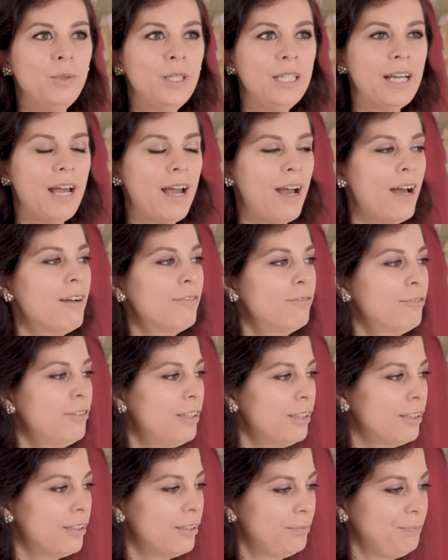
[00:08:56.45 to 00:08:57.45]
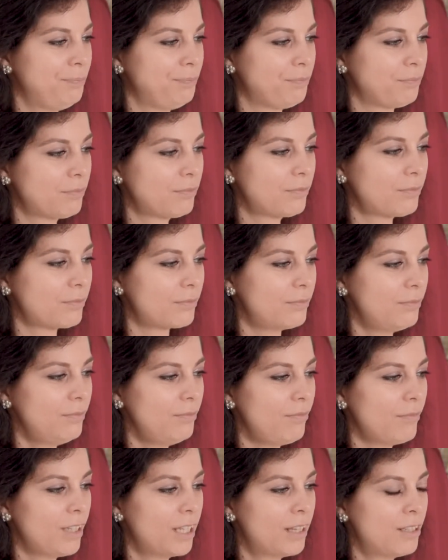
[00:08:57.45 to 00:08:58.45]
We have
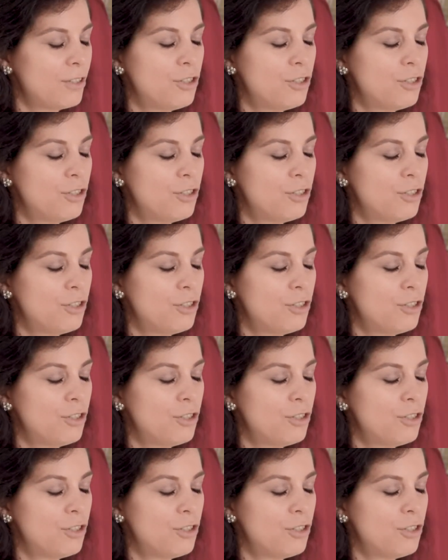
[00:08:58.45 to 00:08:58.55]
the